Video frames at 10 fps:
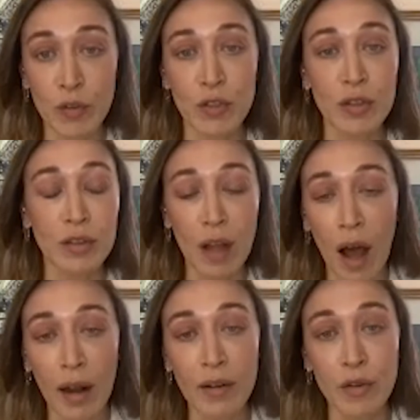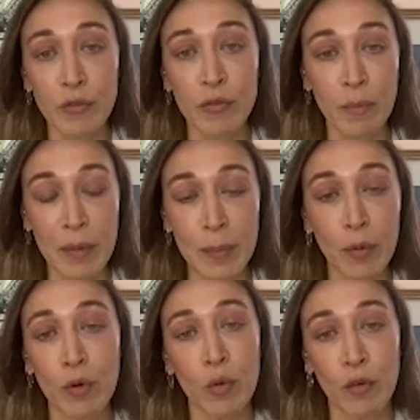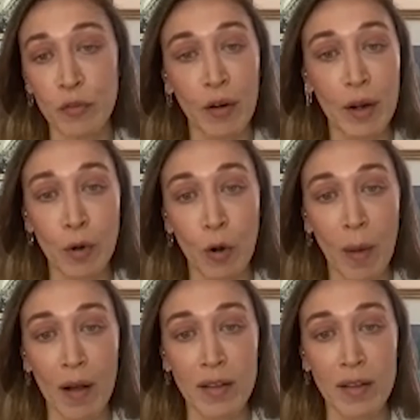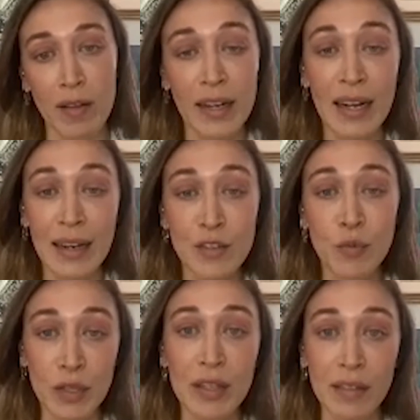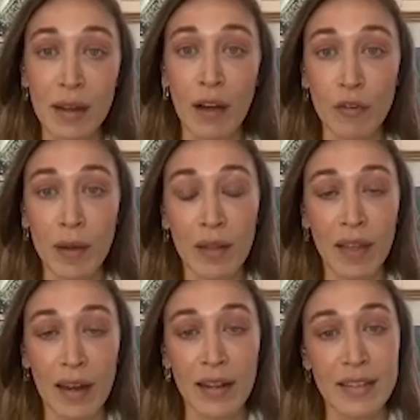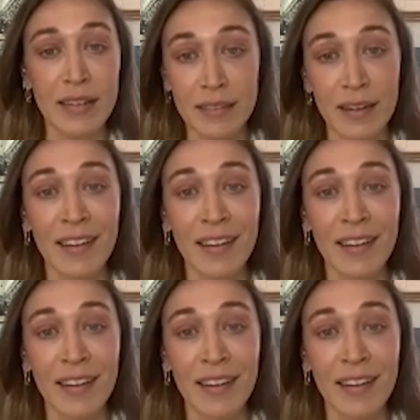there's a lot of people who are very pro-Palestine. It is really the government that isn't.